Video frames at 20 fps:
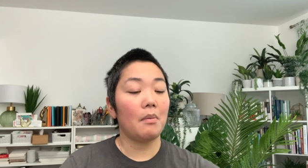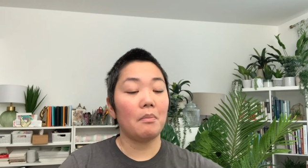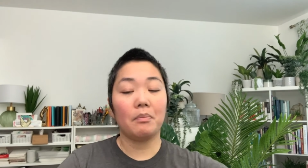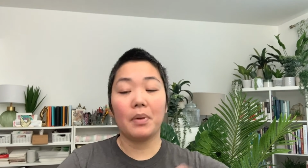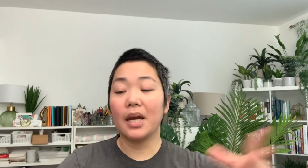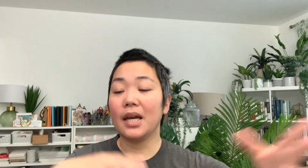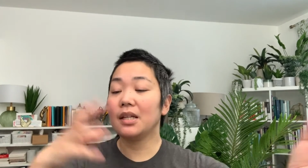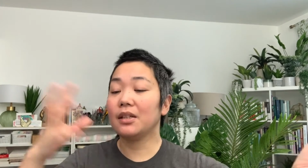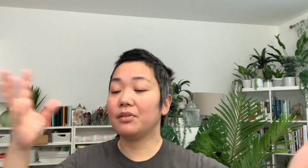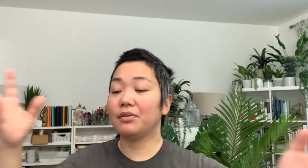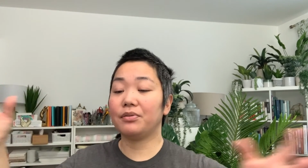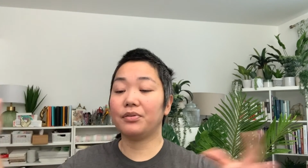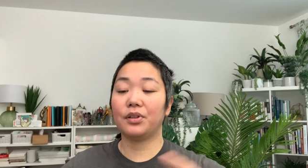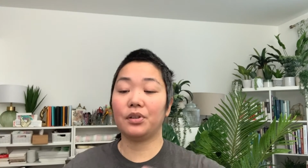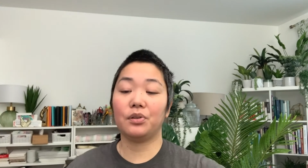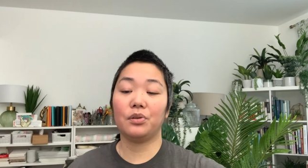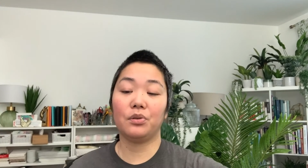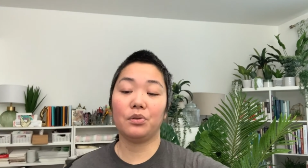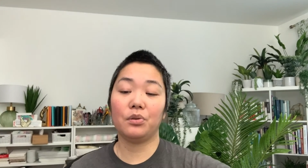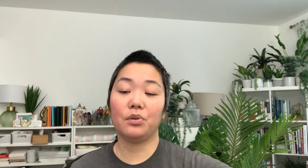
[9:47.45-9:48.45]
paint a
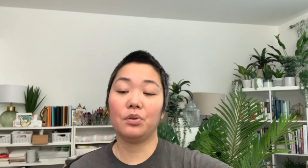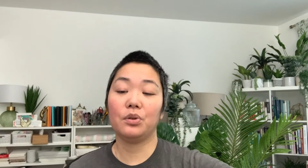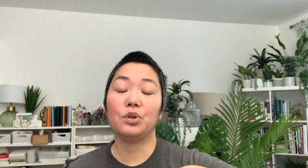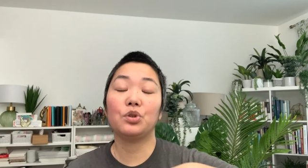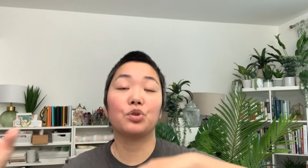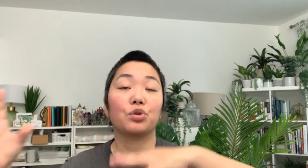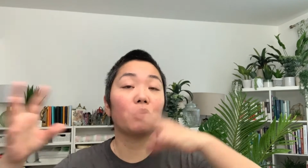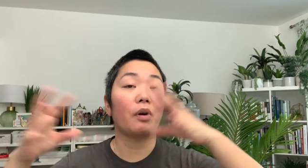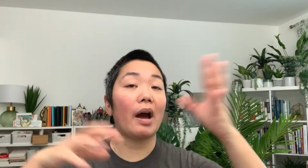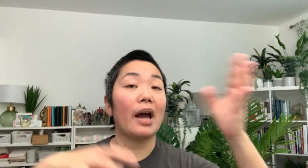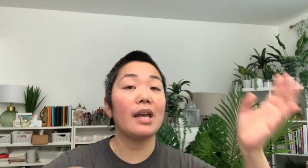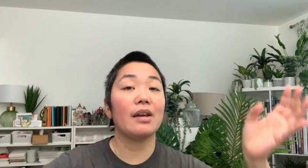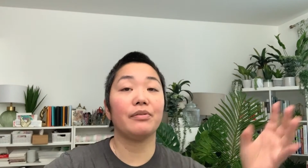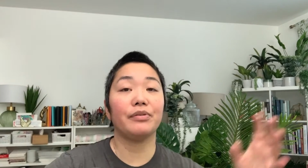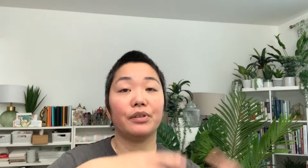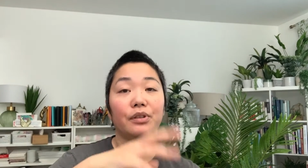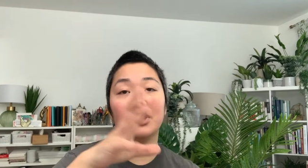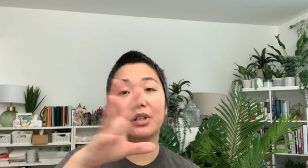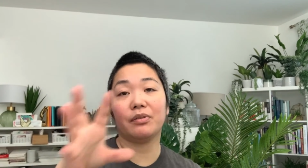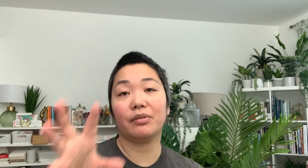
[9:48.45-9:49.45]
few, try a
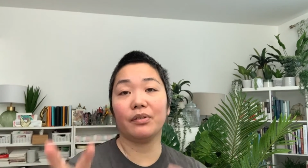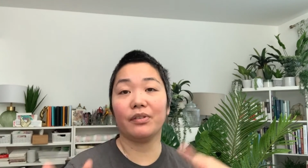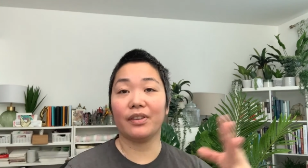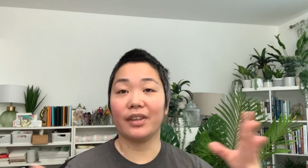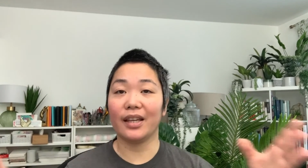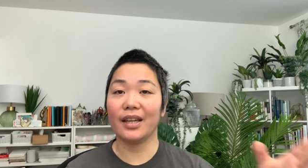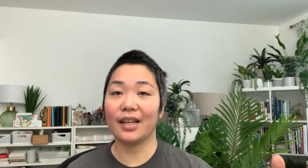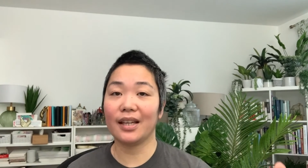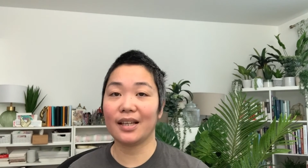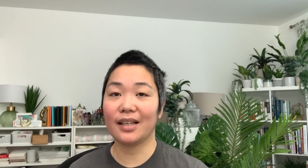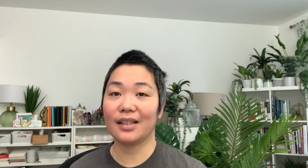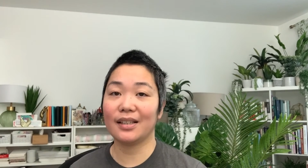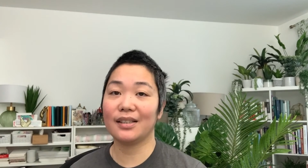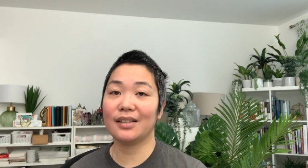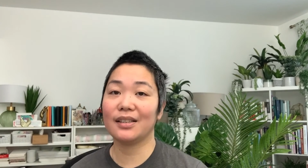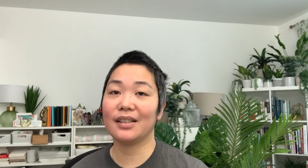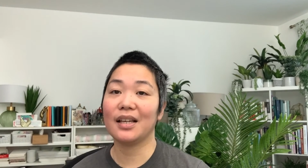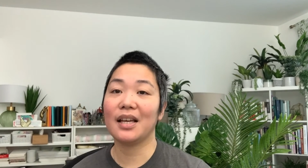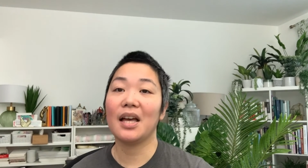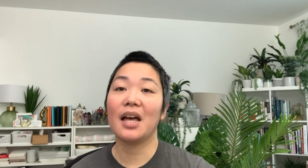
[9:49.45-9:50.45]
few different
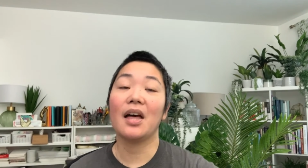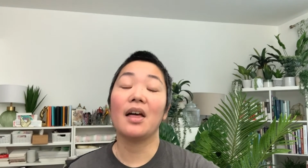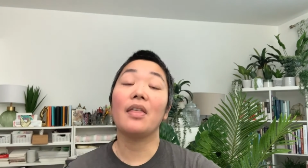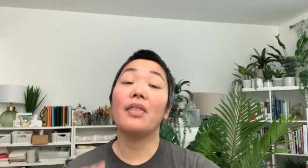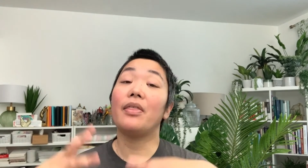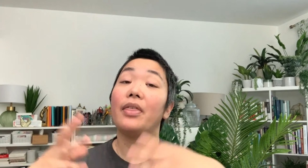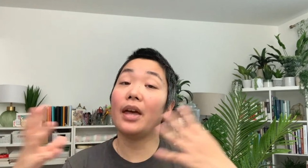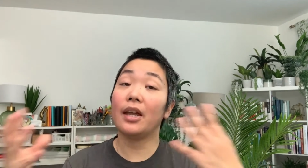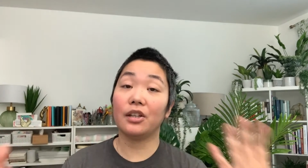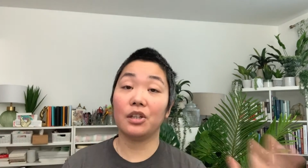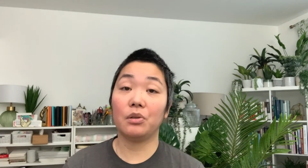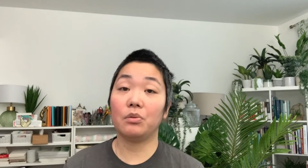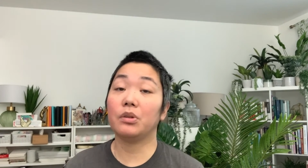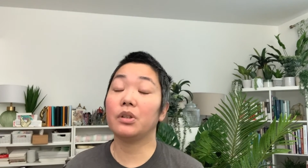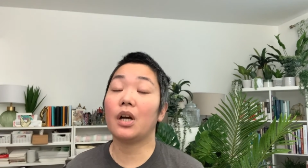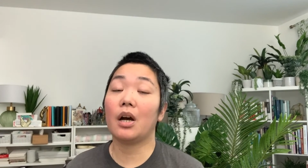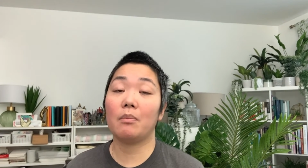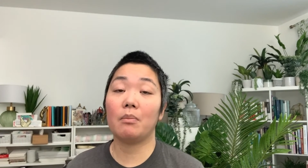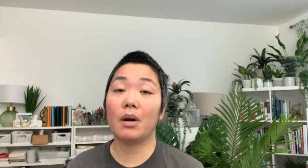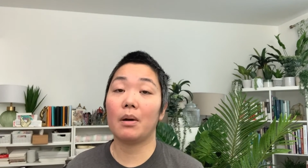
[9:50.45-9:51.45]
things, then you will
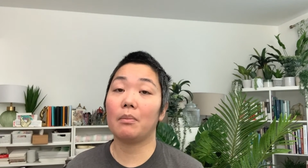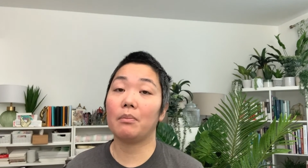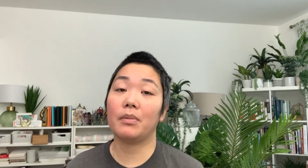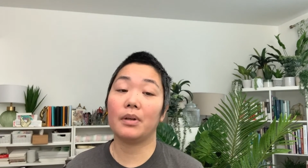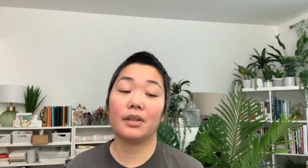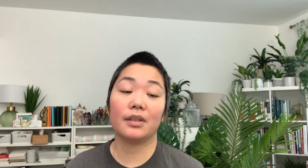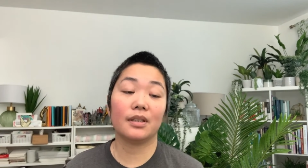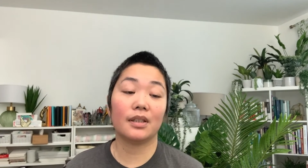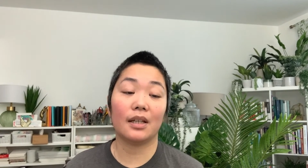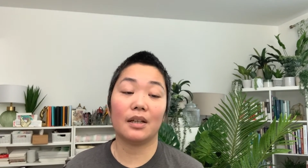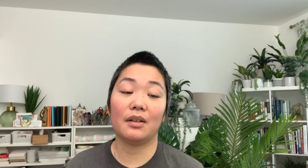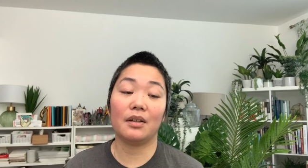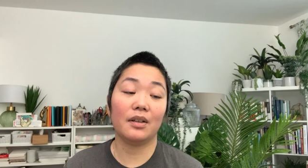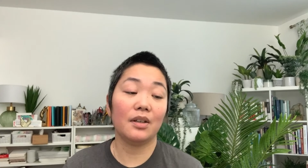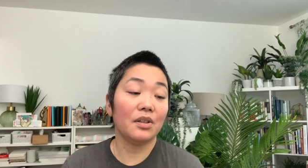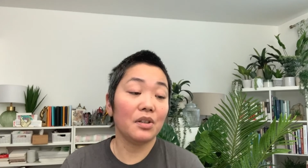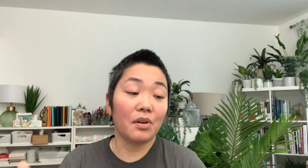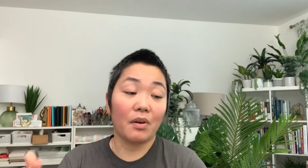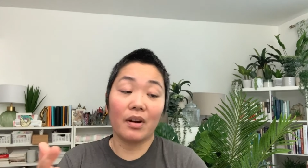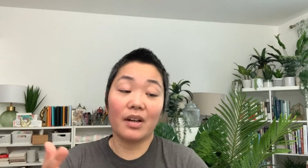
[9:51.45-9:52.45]
come up with,
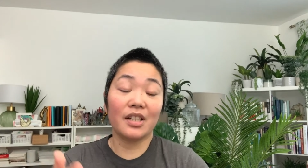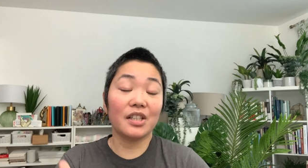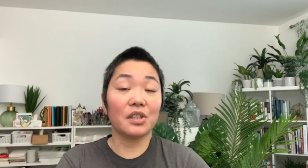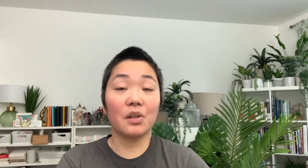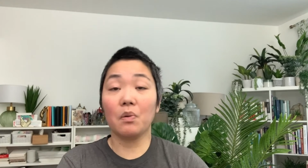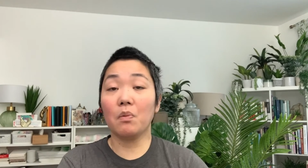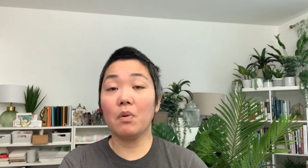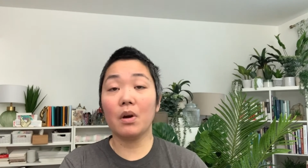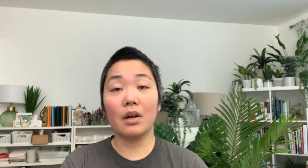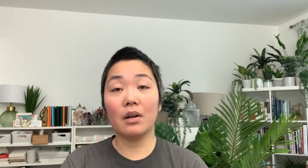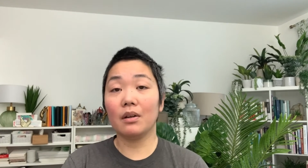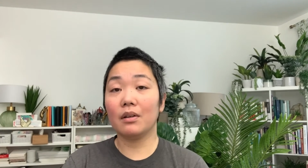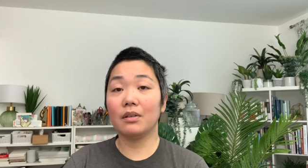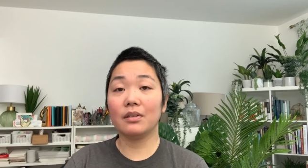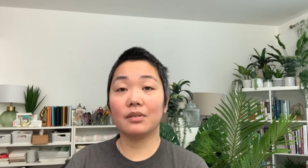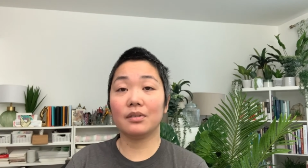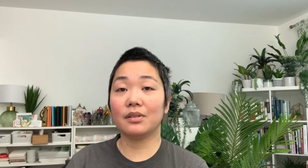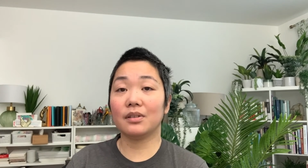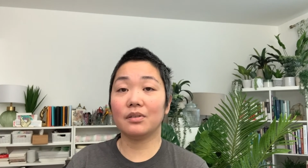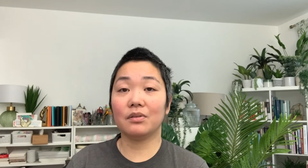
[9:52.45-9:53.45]
you know, at least
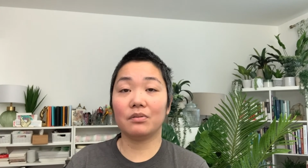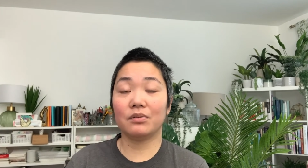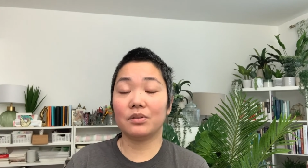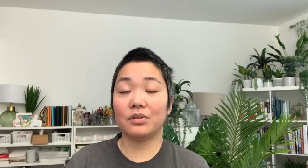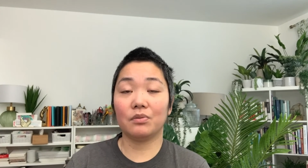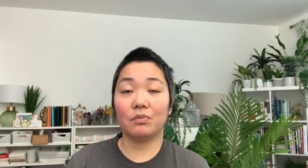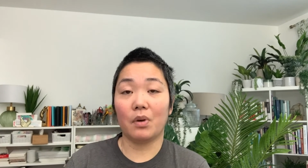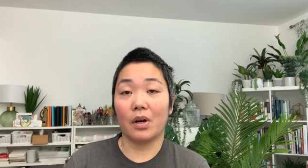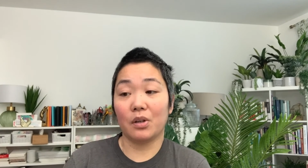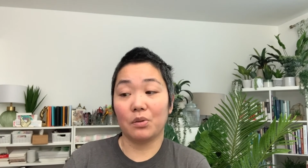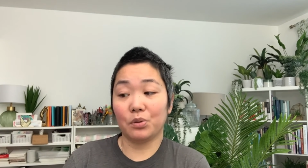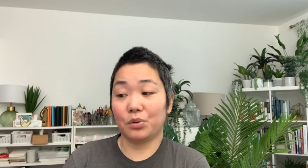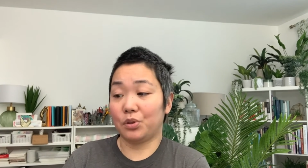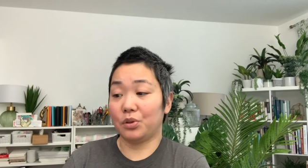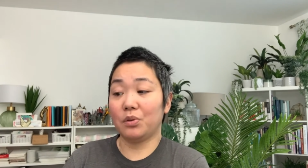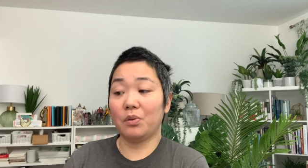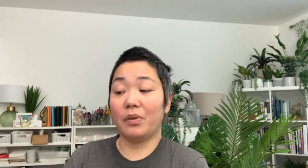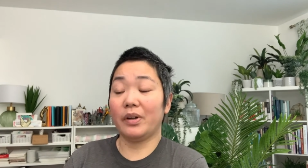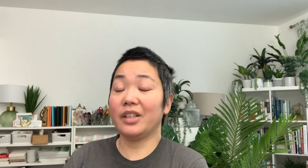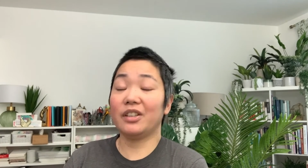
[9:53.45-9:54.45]
one or
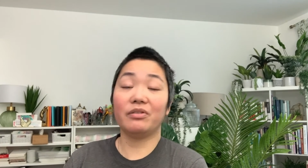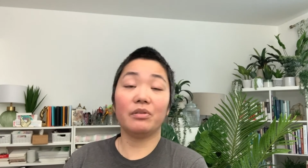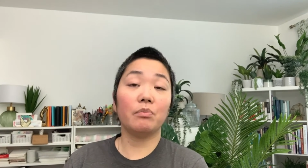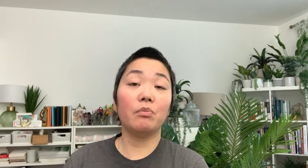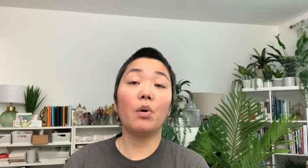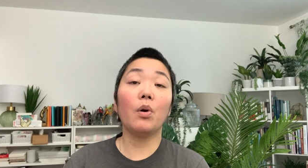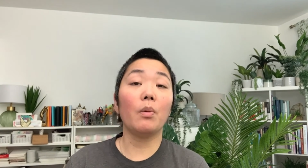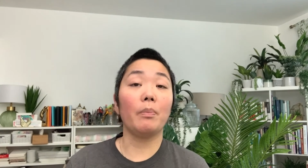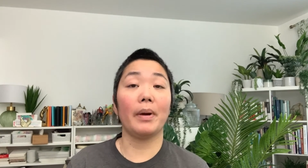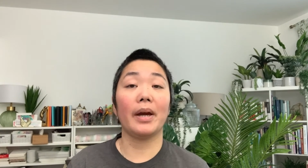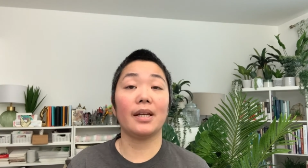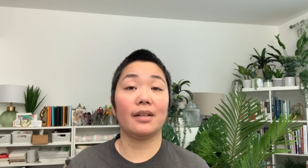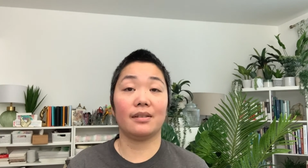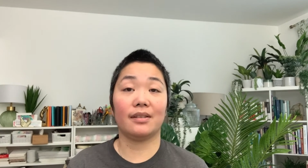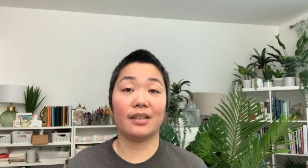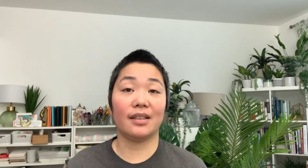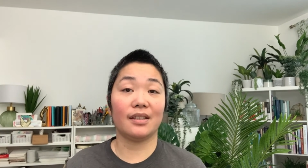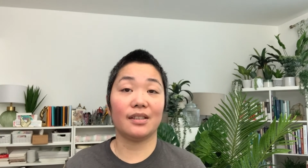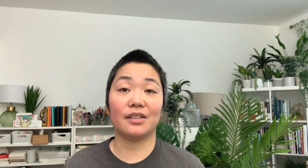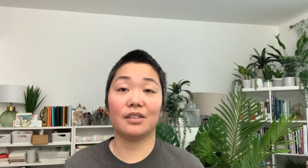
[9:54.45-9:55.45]
two or even more
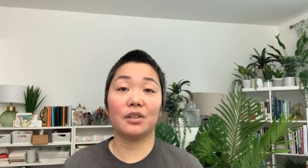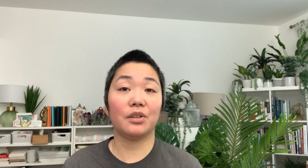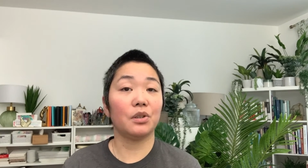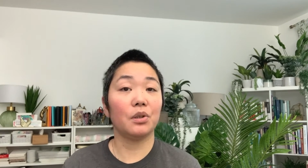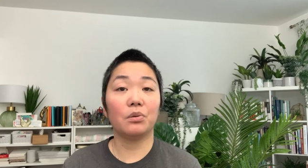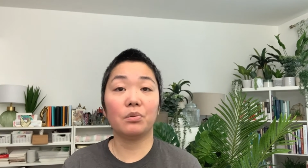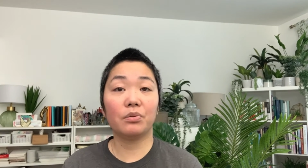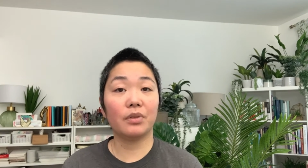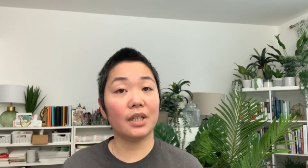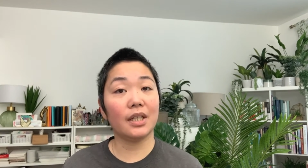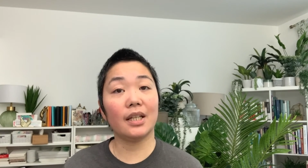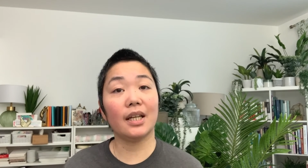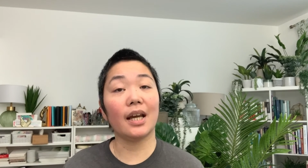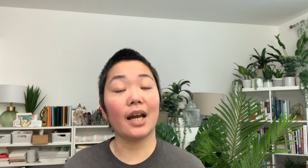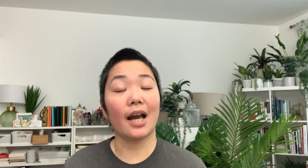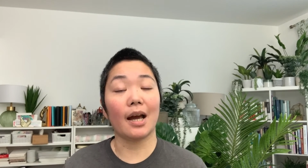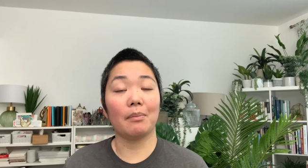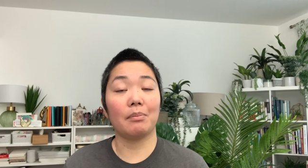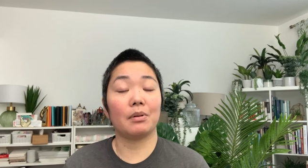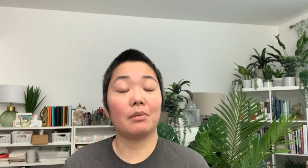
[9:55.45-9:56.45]
paintings that you're really
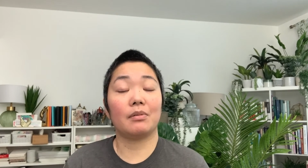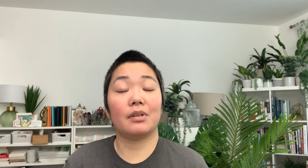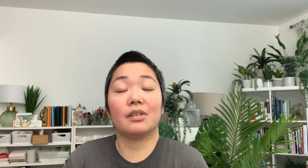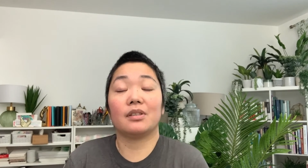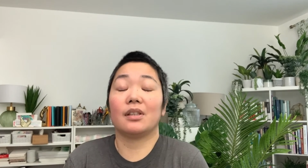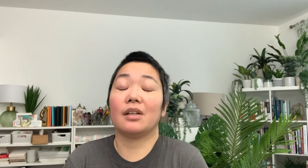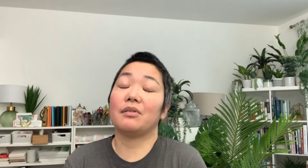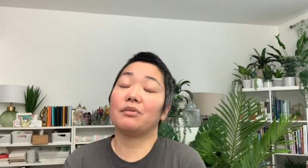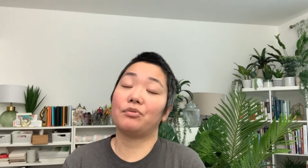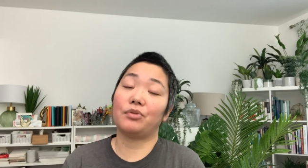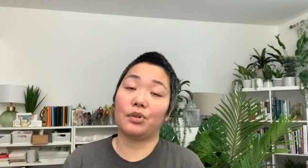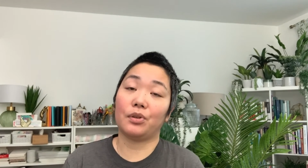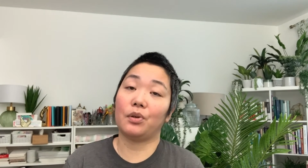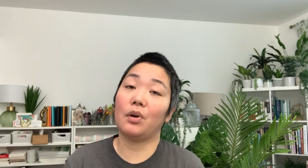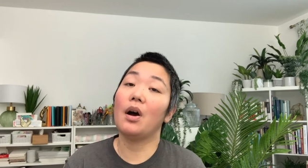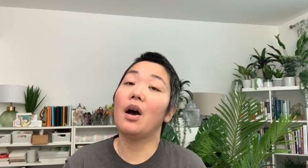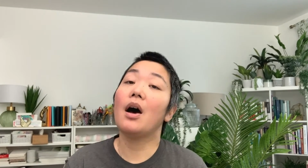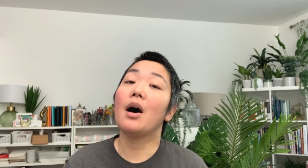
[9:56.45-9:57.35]
happy with that feel